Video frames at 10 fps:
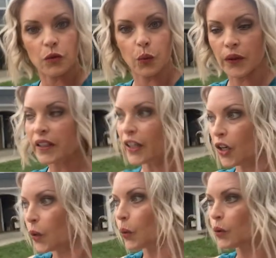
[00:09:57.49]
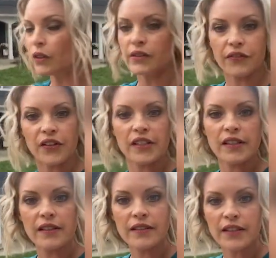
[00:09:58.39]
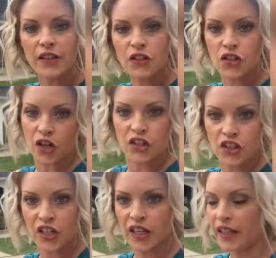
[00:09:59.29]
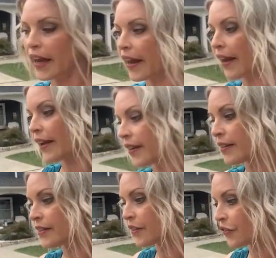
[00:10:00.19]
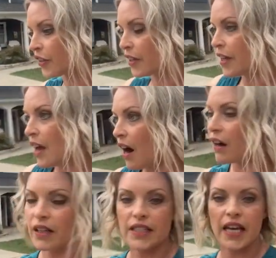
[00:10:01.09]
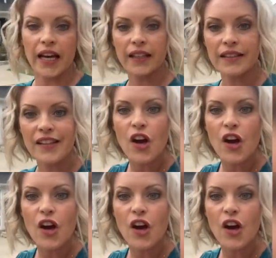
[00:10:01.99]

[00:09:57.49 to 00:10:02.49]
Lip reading: really cool differences in construction and different architects.